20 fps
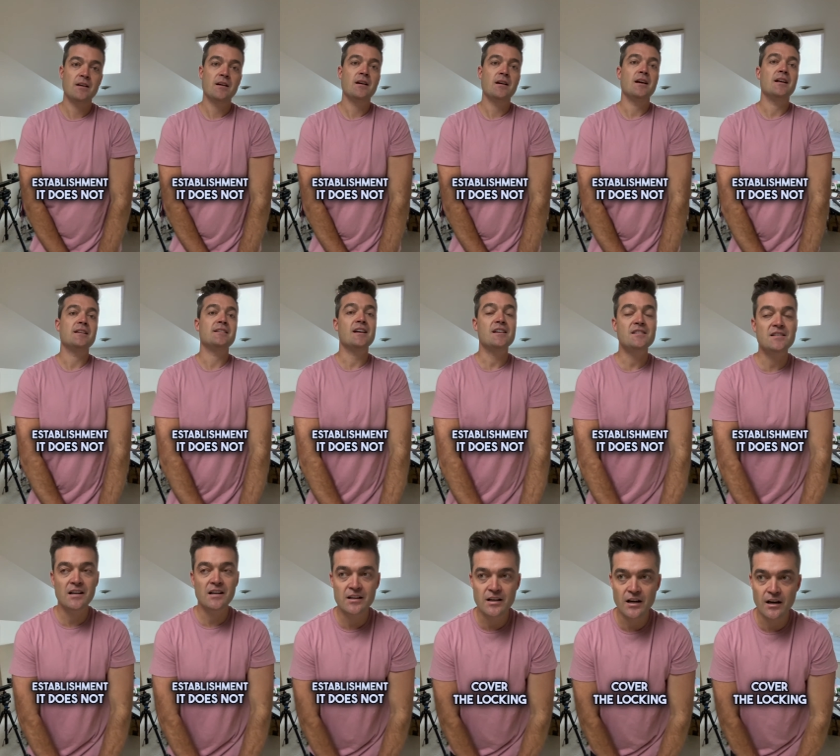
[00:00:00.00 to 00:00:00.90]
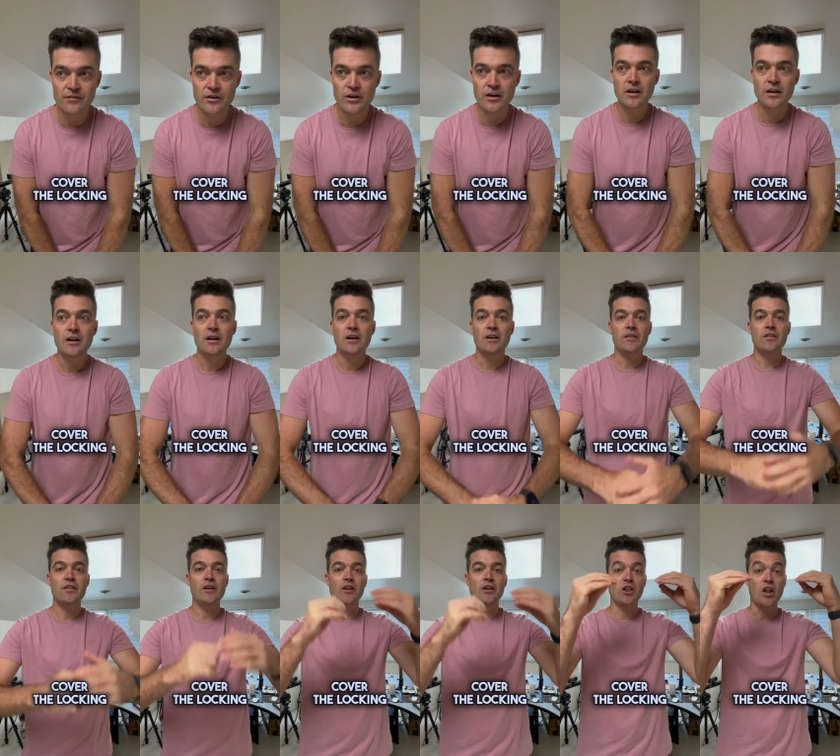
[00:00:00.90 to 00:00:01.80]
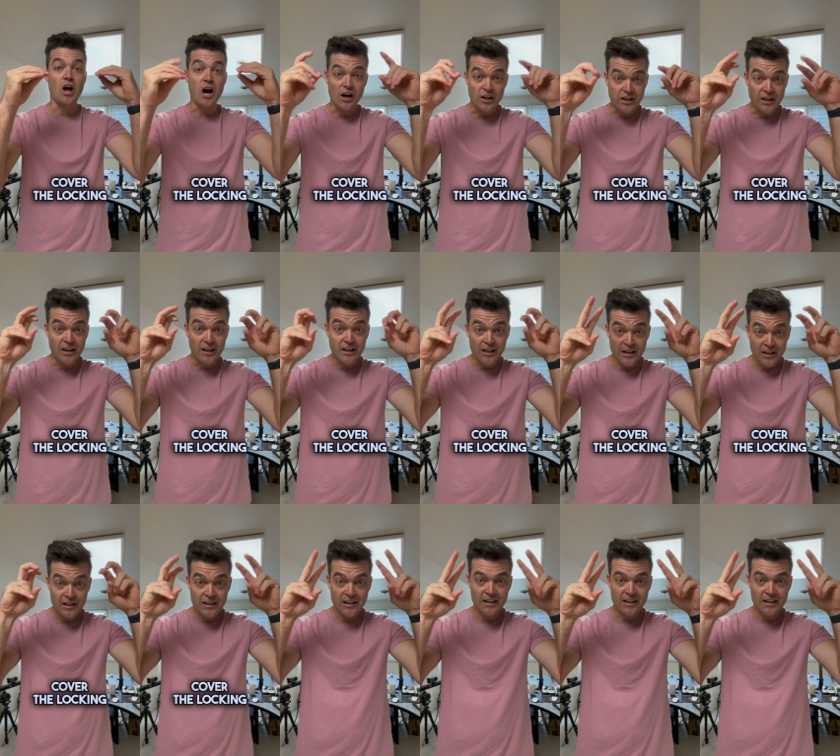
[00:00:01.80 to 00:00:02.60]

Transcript: It does not cover the locking